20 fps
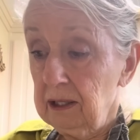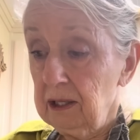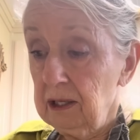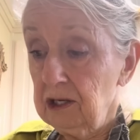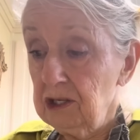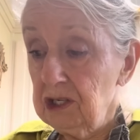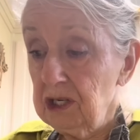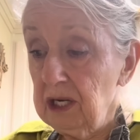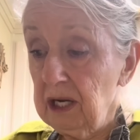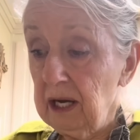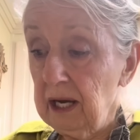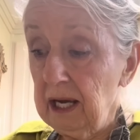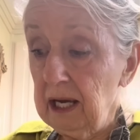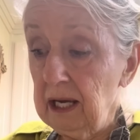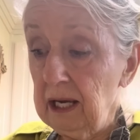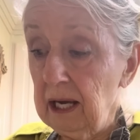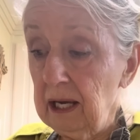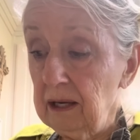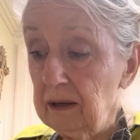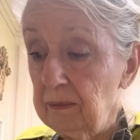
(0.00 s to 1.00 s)
He
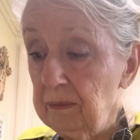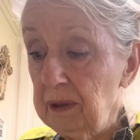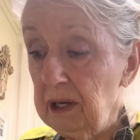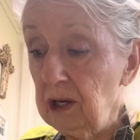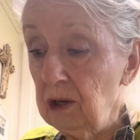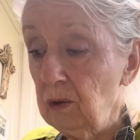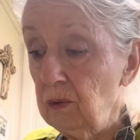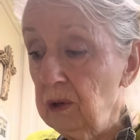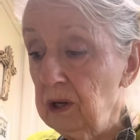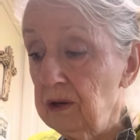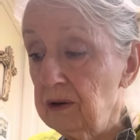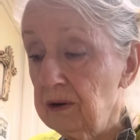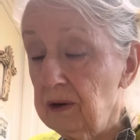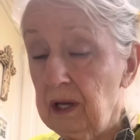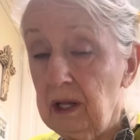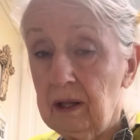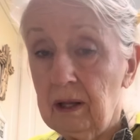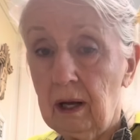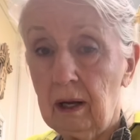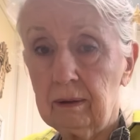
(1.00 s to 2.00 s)
ate a meal with her and he
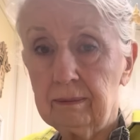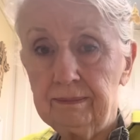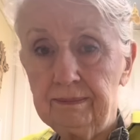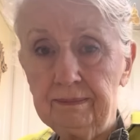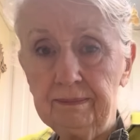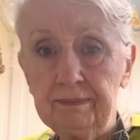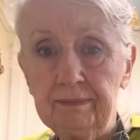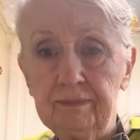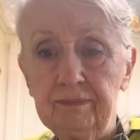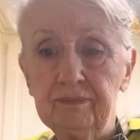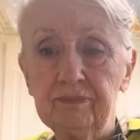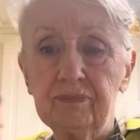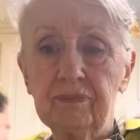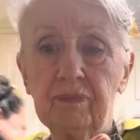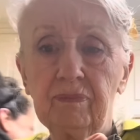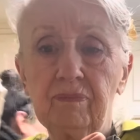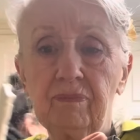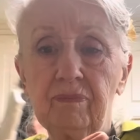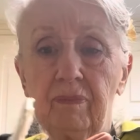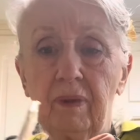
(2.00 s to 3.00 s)
thought,
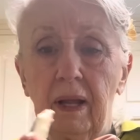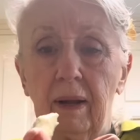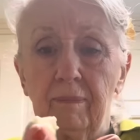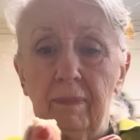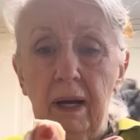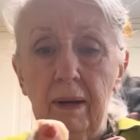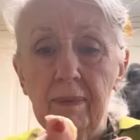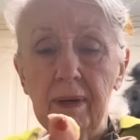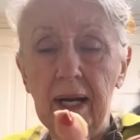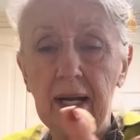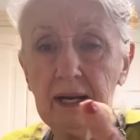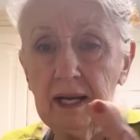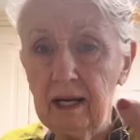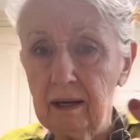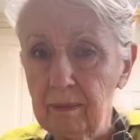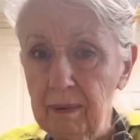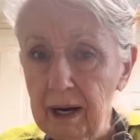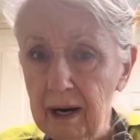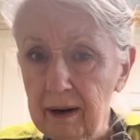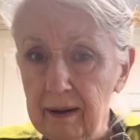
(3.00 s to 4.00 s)
maybe I need to
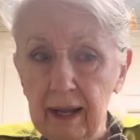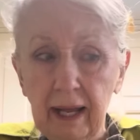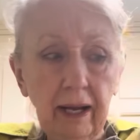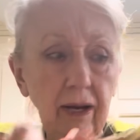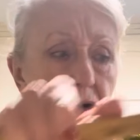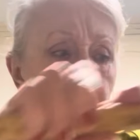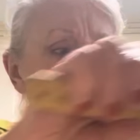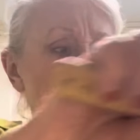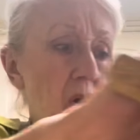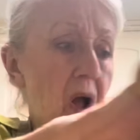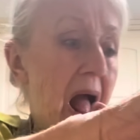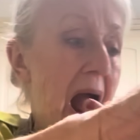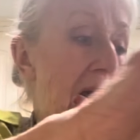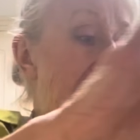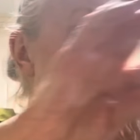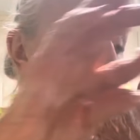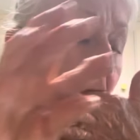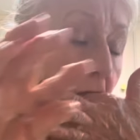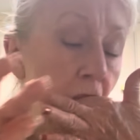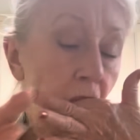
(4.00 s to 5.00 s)
marry that girl.
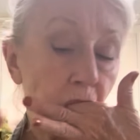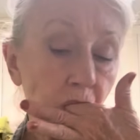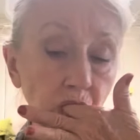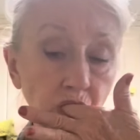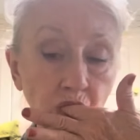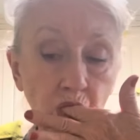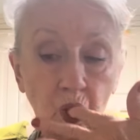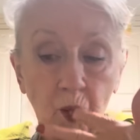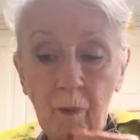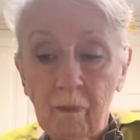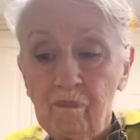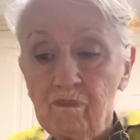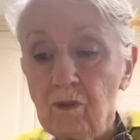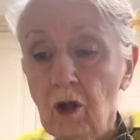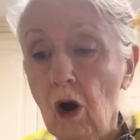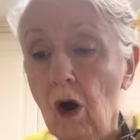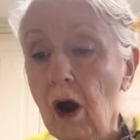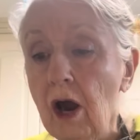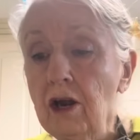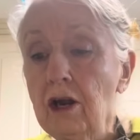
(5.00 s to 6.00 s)

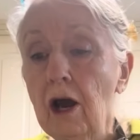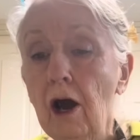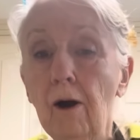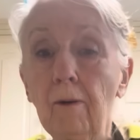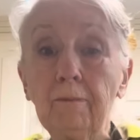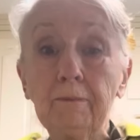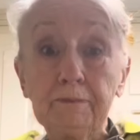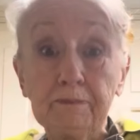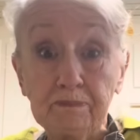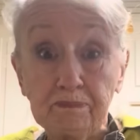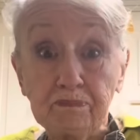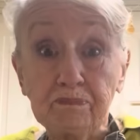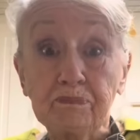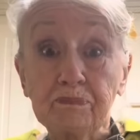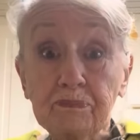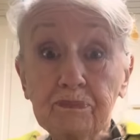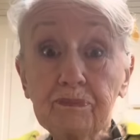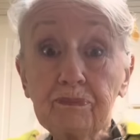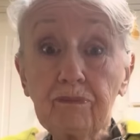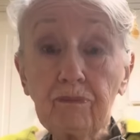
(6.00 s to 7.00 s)
All right, y'all.
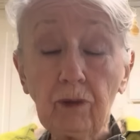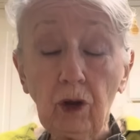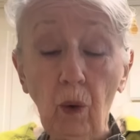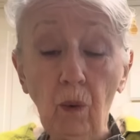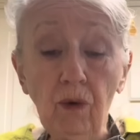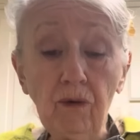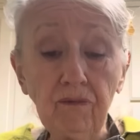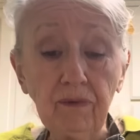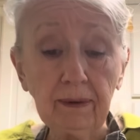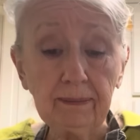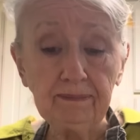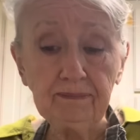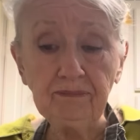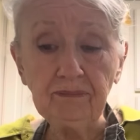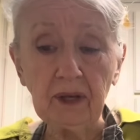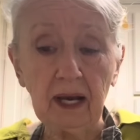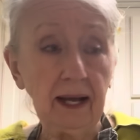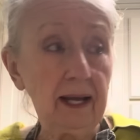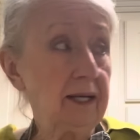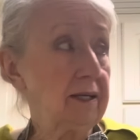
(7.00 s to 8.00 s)

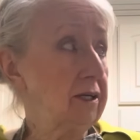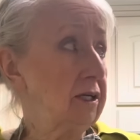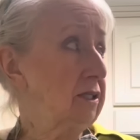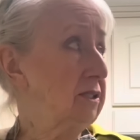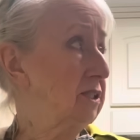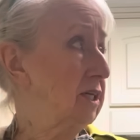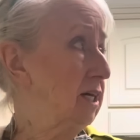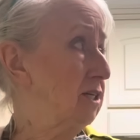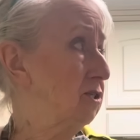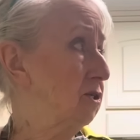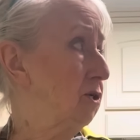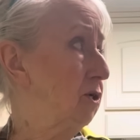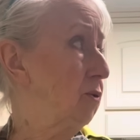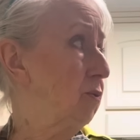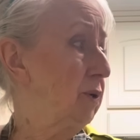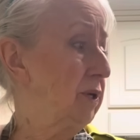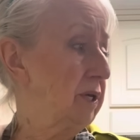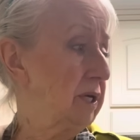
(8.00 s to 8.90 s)
That does taste good with it.